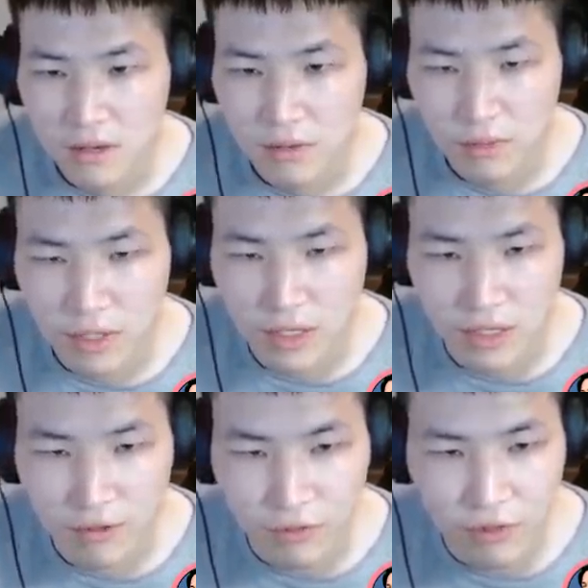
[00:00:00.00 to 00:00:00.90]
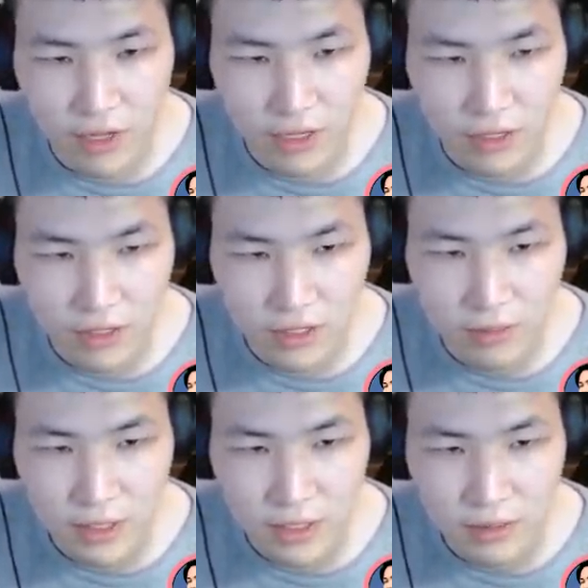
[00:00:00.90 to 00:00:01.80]
Really flying on these
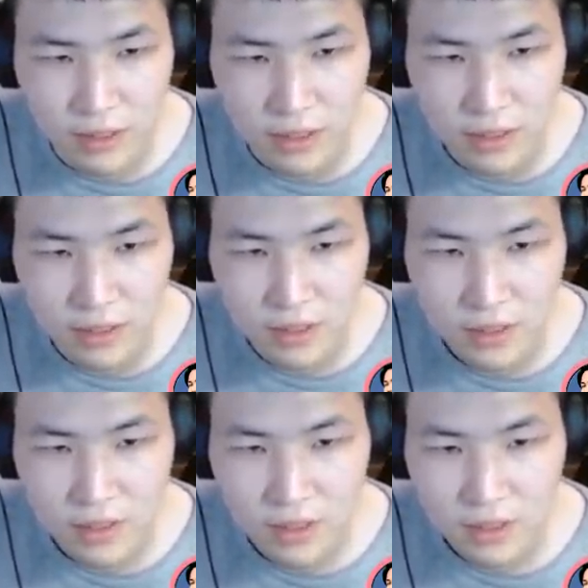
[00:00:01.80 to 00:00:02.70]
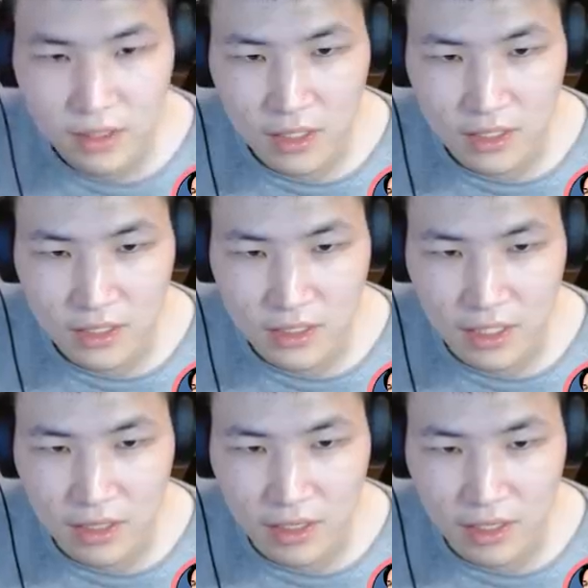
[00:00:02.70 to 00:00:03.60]
mediums. As I say
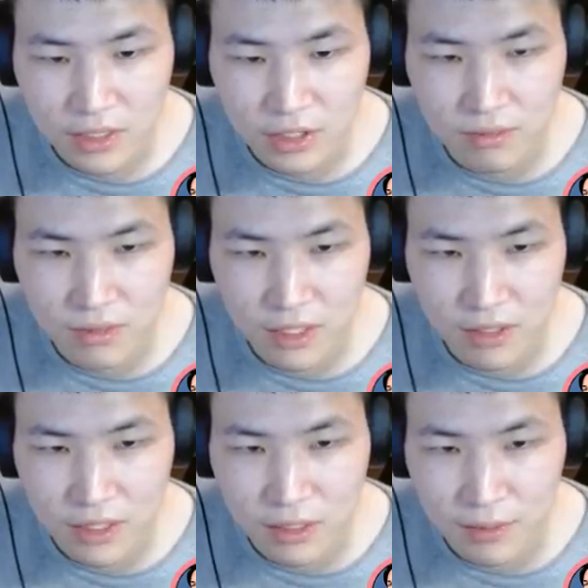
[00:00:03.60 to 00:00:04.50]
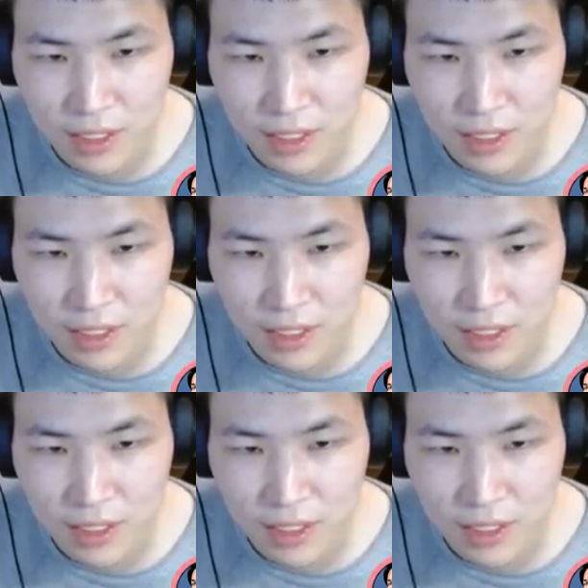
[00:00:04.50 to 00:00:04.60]
that, I nearly spin